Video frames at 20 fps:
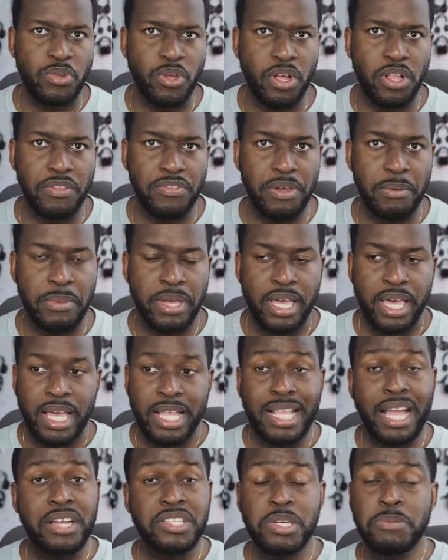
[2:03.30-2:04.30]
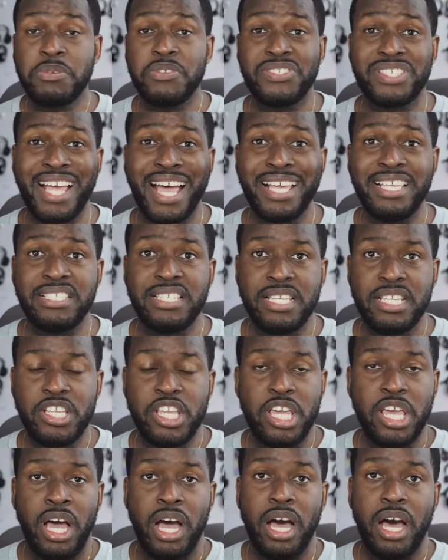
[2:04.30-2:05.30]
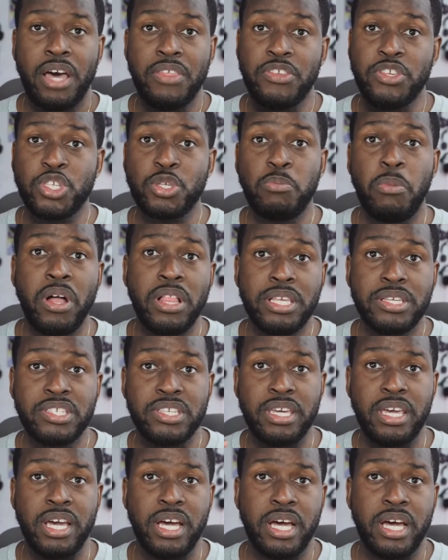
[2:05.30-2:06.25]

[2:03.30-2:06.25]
with all of them. Now in terms of sizing, the smallest